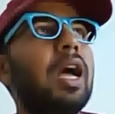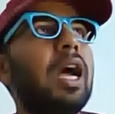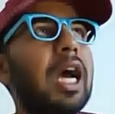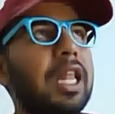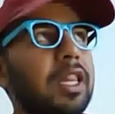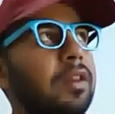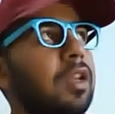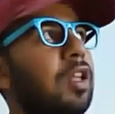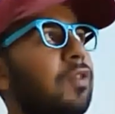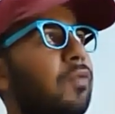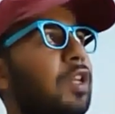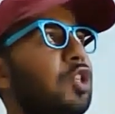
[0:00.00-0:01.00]

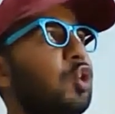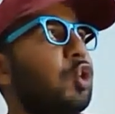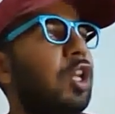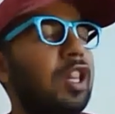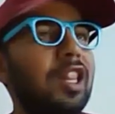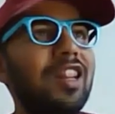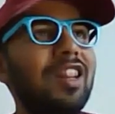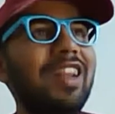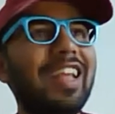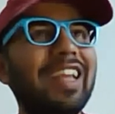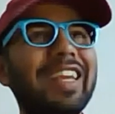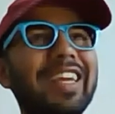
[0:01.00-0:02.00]
Unconventional,
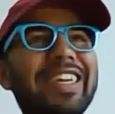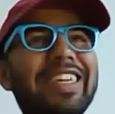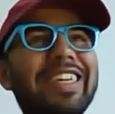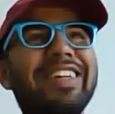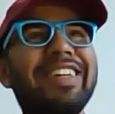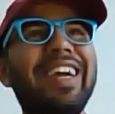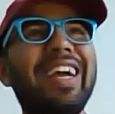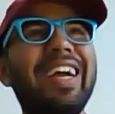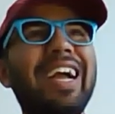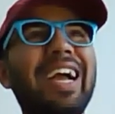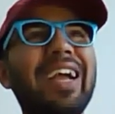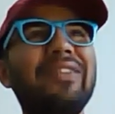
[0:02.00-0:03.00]
uh,
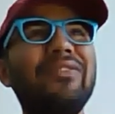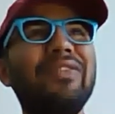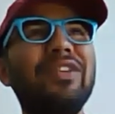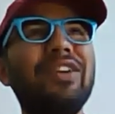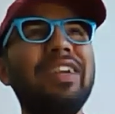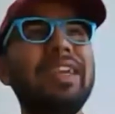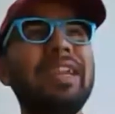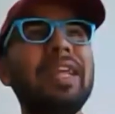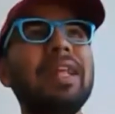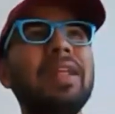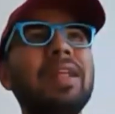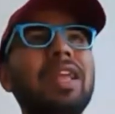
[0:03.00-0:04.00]
i would
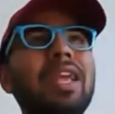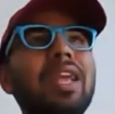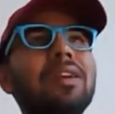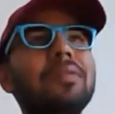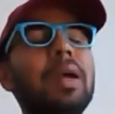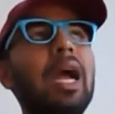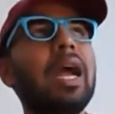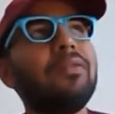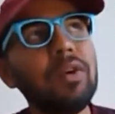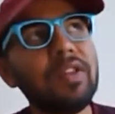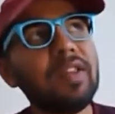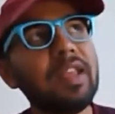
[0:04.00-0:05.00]
I
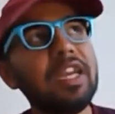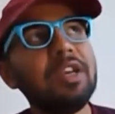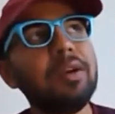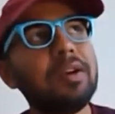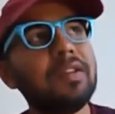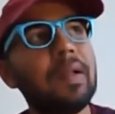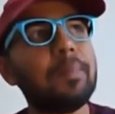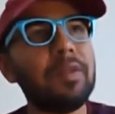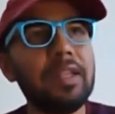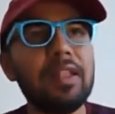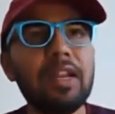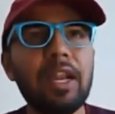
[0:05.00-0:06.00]
would say something
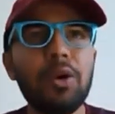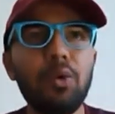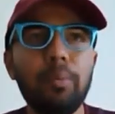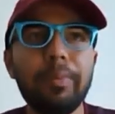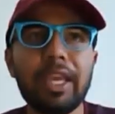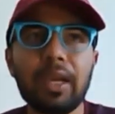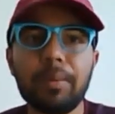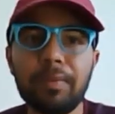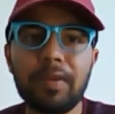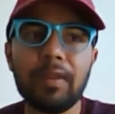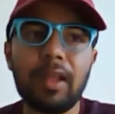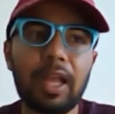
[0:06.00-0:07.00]
that I do
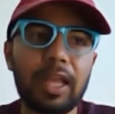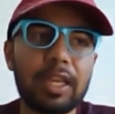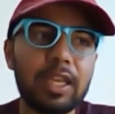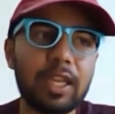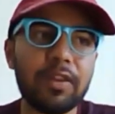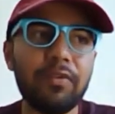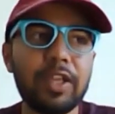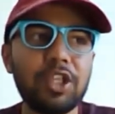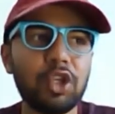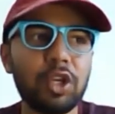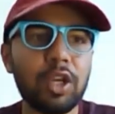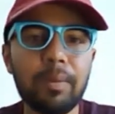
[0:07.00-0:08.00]
becomes
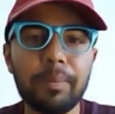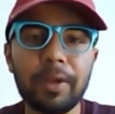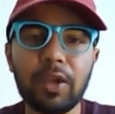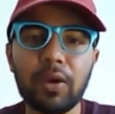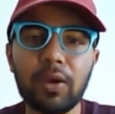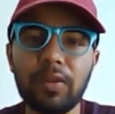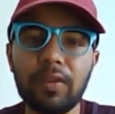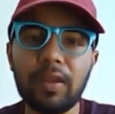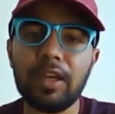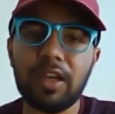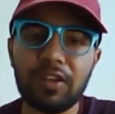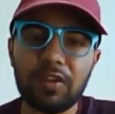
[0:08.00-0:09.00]
unconventional because it
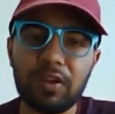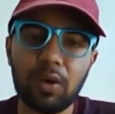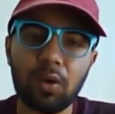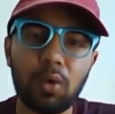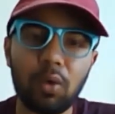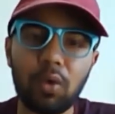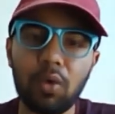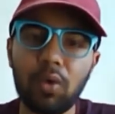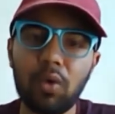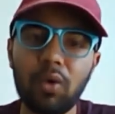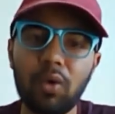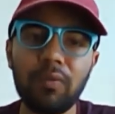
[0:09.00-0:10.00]
doesn't
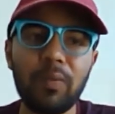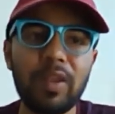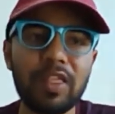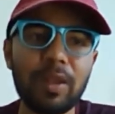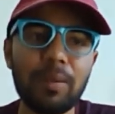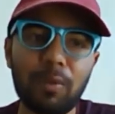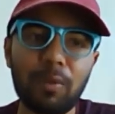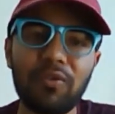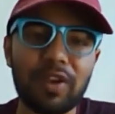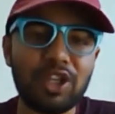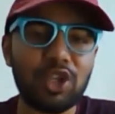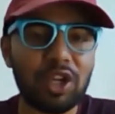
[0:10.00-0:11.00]
go with the
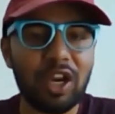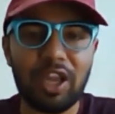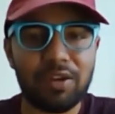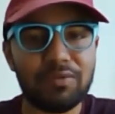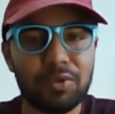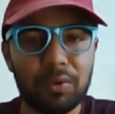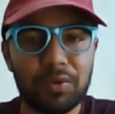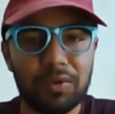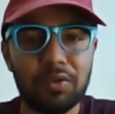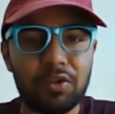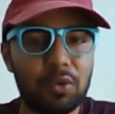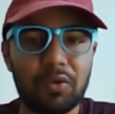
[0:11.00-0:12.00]
profession I have
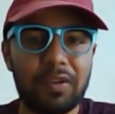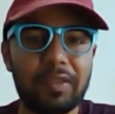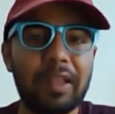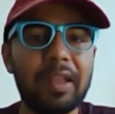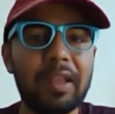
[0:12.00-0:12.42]
chosen.